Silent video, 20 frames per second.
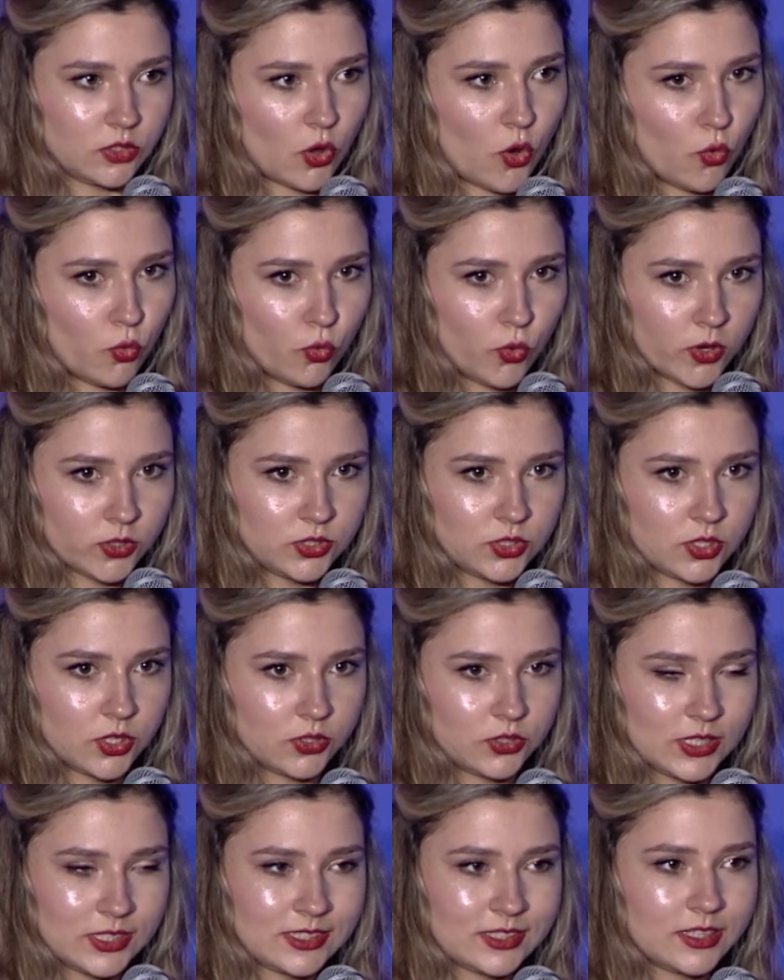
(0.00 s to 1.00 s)
of what your
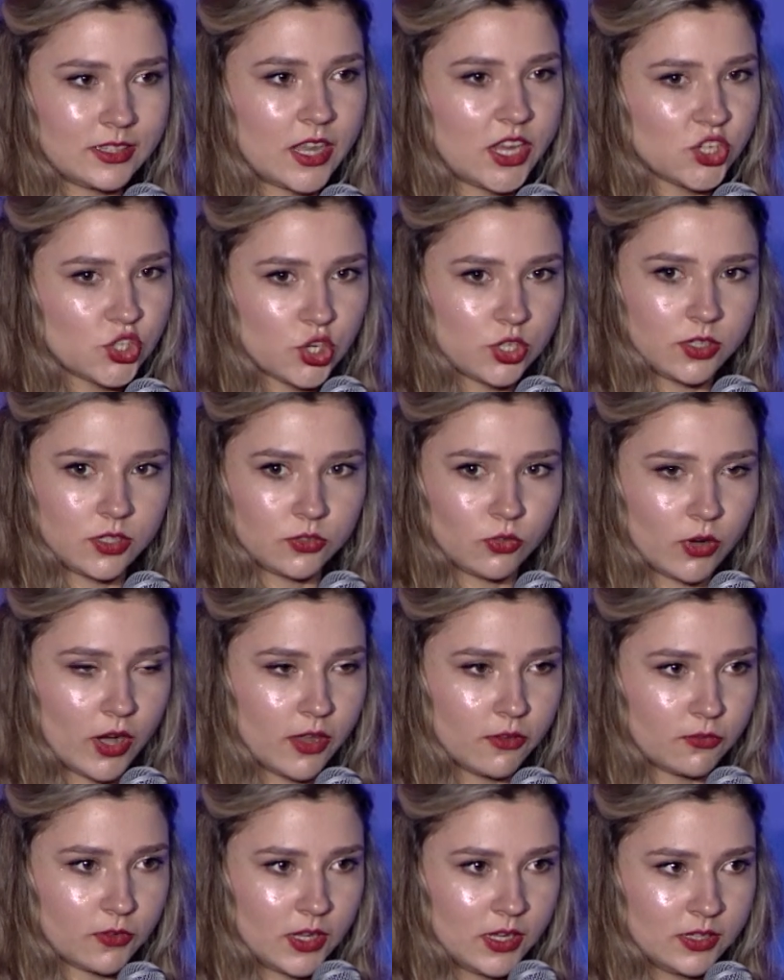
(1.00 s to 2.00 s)
destination in
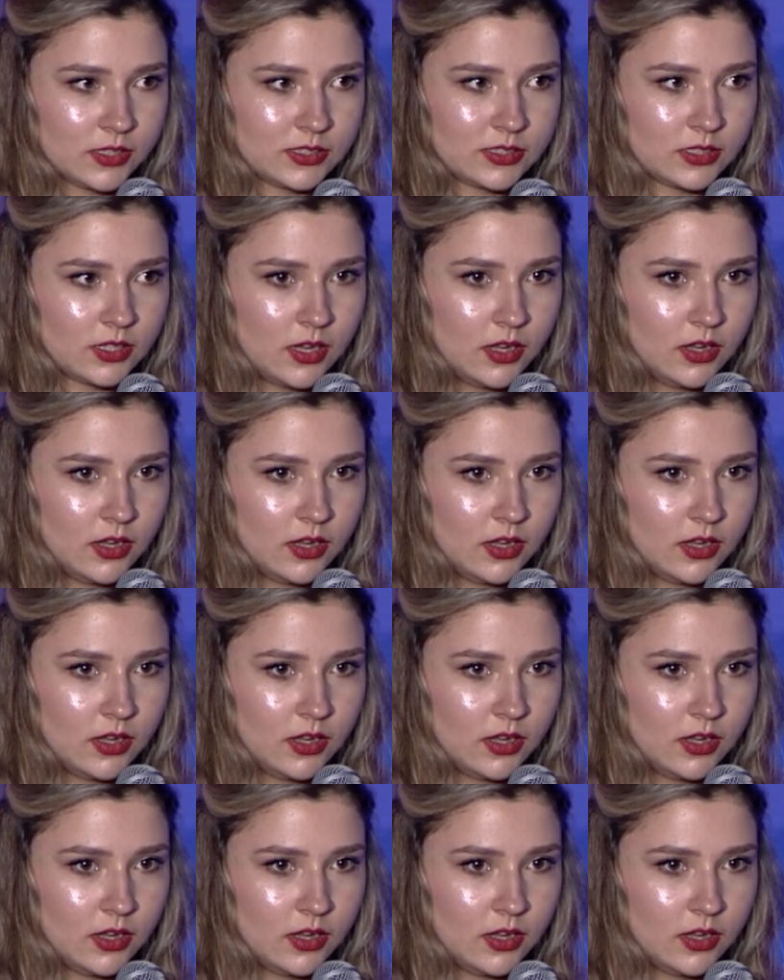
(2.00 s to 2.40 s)
life is,